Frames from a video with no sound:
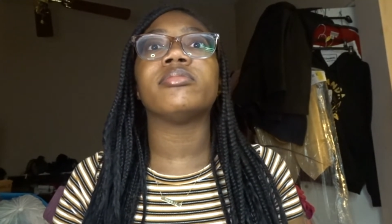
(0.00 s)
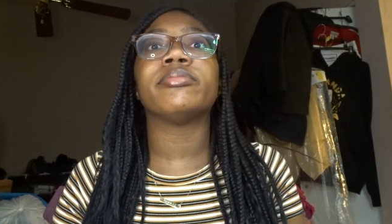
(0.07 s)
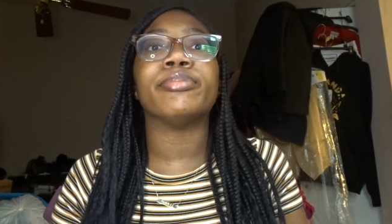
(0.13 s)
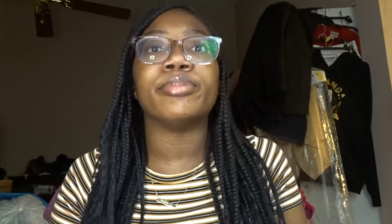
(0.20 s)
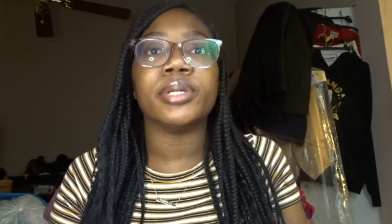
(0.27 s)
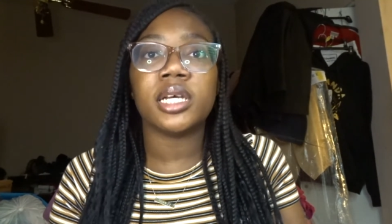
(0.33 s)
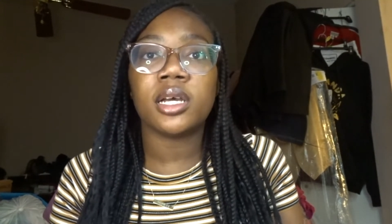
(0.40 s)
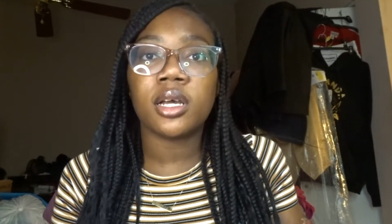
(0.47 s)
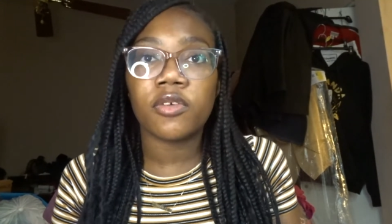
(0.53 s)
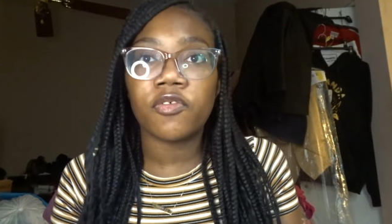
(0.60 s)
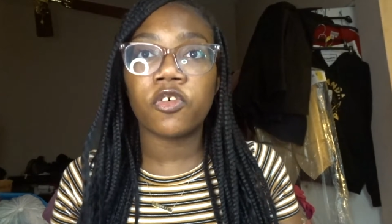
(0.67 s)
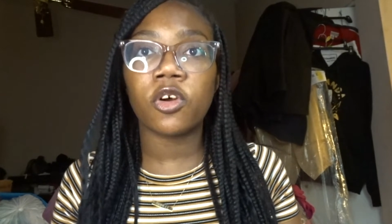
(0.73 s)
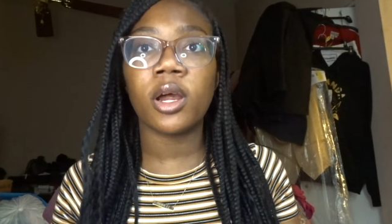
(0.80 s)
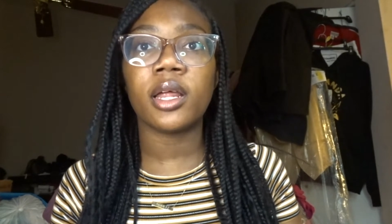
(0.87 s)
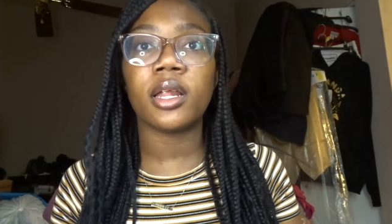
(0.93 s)
being a
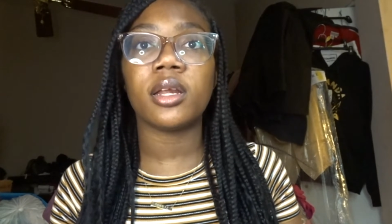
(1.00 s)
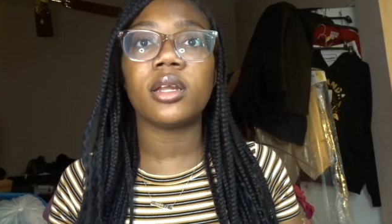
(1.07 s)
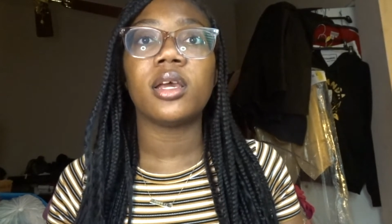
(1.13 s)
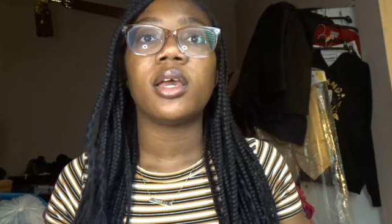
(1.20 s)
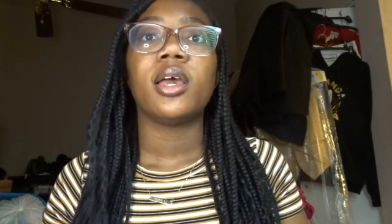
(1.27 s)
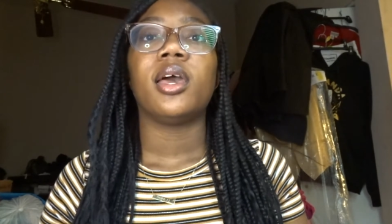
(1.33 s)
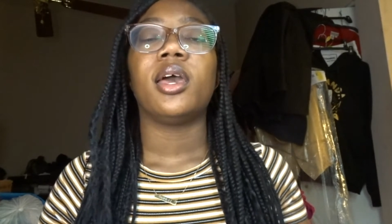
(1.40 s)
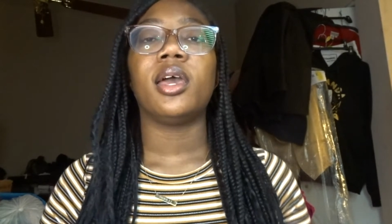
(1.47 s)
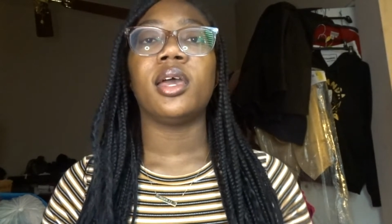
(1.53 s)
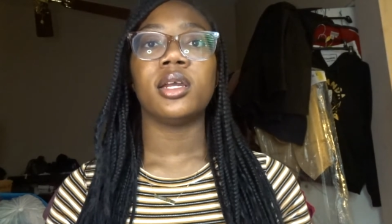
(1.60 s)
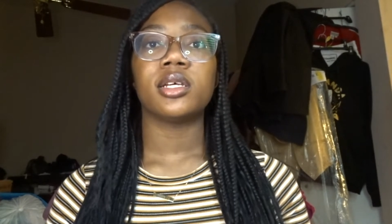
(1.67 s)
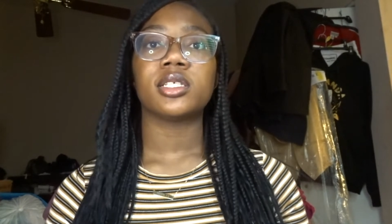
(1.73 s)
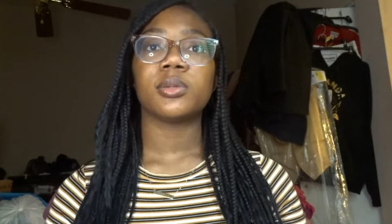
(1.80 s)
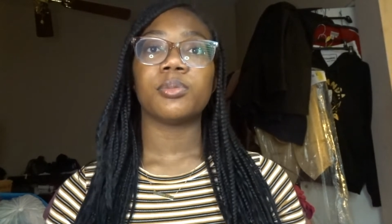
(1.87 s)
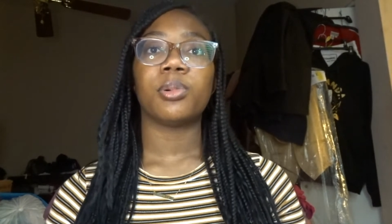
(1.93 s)
friend. And
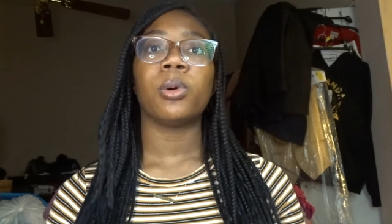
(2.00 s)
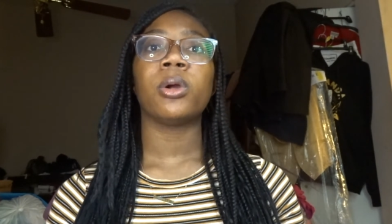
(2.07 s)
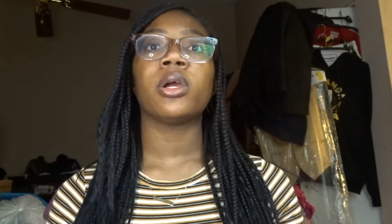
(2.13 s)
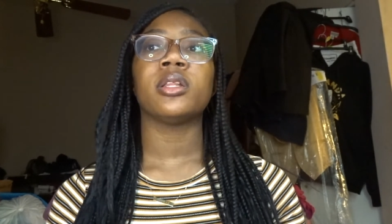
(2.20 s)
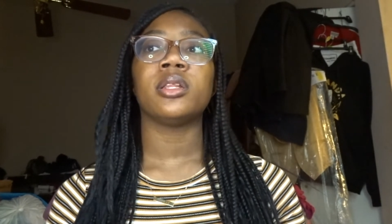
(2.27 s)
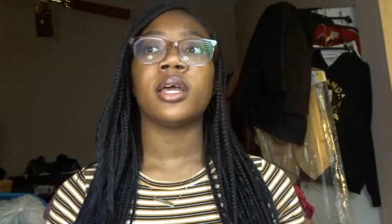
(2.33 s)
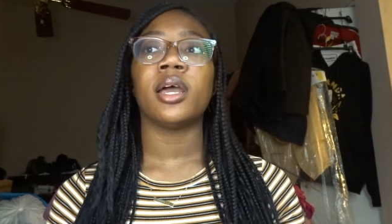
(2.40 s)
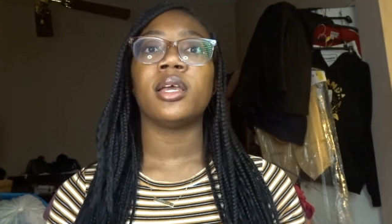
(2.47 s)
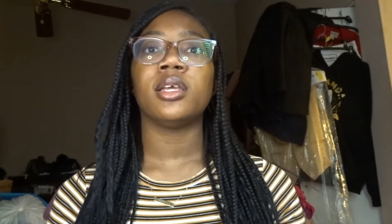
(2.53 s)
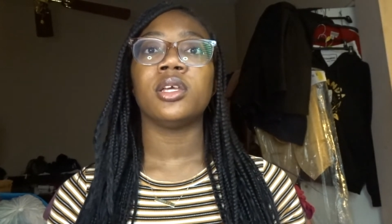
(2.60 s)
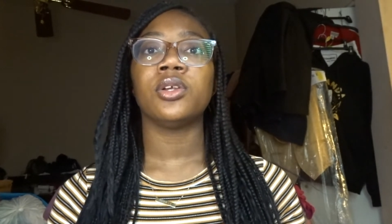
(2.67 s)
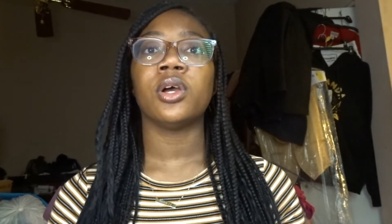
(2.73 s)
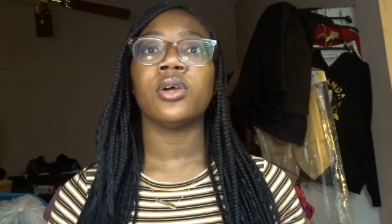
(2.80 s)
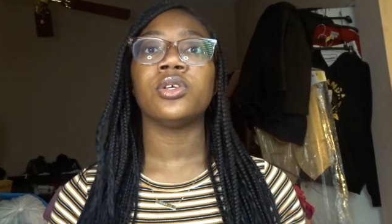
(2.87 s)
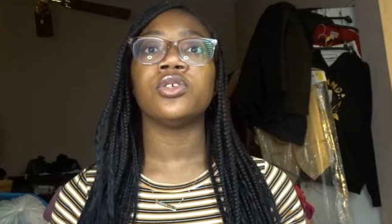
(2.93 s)
it's important that, you
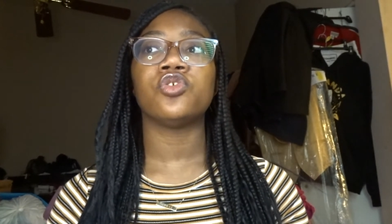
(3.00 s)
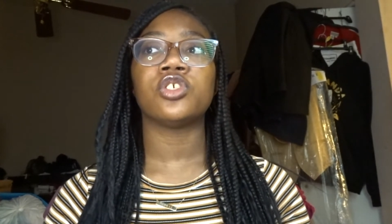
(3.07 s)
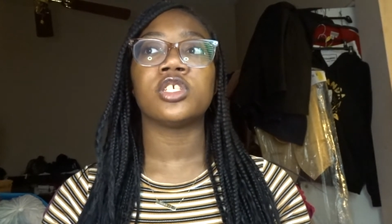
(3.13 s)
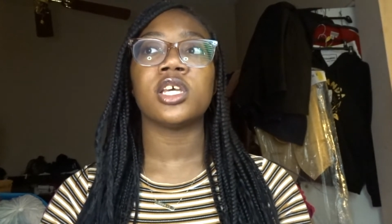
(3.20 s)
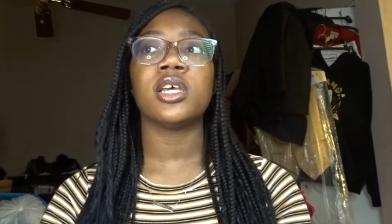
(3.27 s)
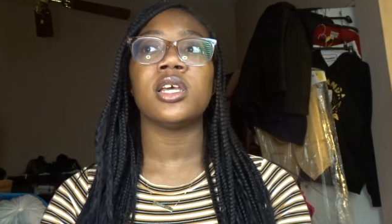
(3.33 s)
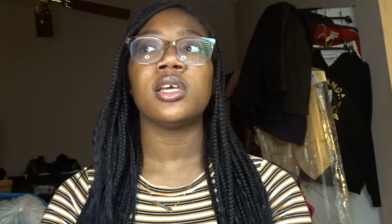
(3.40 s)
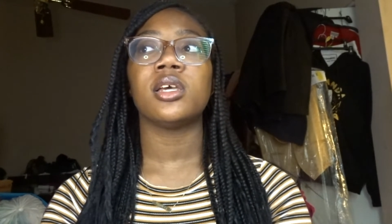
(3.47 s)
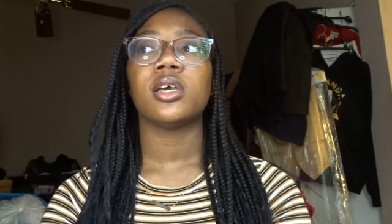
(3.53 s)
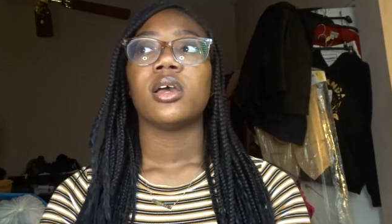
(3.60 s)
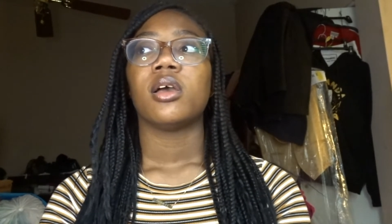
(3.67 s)
know, you see